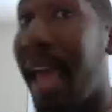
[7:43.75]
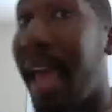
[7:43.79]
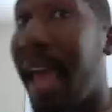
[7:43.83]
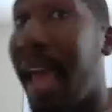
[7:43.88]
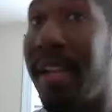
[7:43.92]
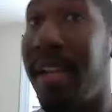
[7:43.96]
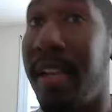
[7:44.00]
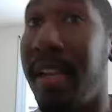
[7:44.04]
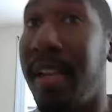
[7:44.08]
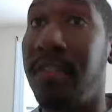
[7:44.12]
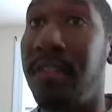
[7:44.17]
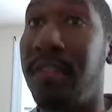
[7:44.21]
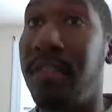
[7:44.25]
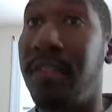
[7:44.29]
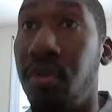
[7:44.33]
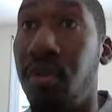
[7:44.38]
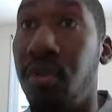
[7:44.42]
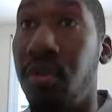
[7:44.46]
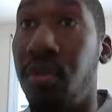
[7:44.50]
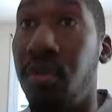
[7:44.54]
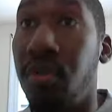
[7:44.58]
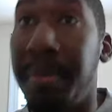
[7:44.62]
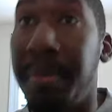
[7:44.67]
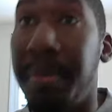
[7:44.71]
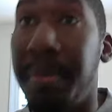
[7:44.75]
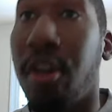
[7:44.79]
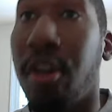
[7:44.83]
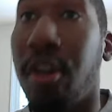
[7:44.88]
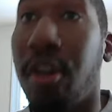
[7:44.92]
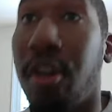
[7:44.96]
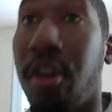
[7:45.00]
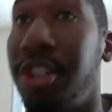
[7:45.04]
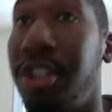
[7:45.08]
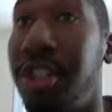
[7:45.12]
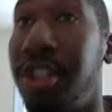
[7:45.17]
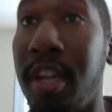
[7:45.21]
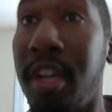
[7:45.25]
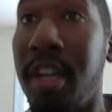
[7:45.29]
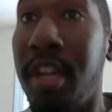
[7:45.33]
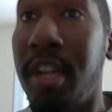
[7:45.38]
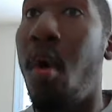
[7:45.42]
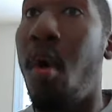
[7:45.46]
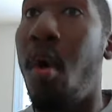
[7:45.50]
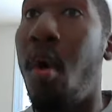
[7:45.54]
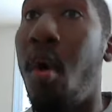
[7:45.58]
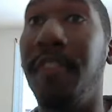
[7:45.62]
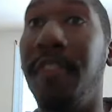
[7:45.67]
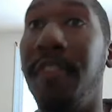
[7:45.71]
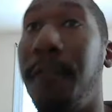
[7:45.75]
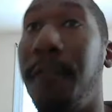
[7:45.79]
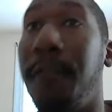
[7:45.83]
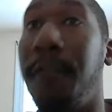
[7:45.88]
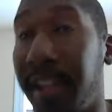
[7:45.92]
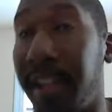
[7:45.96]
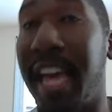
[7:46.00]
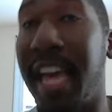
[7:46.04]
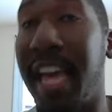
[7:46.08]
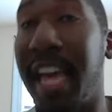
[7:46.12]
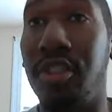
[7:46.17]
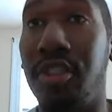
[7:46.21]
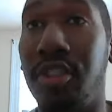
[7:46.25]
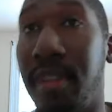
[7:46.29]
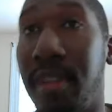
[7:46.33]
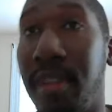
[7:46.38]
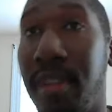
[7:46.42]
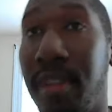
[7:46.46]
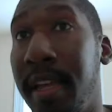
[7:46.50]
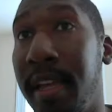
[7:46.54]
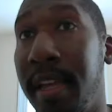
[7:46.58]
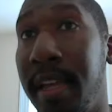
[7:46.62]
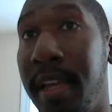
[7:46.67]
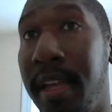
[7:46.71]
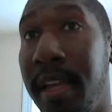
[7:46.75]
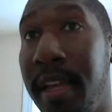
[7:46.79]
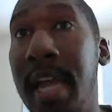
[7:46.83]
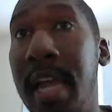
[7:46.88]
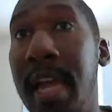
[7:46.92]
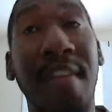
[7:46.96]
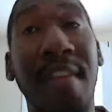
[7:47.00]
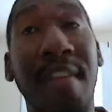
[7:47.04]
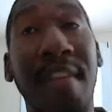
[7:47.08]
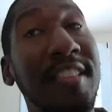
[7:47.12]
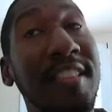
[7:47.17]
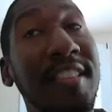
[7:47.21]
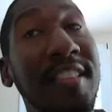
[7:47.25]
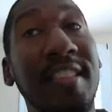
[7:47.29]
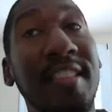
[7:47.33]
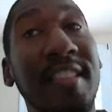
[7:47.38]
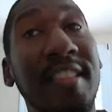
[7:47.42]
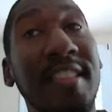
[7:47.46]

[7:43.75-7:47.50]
because you can be a Christian and walk in the flesh, okay? If that's not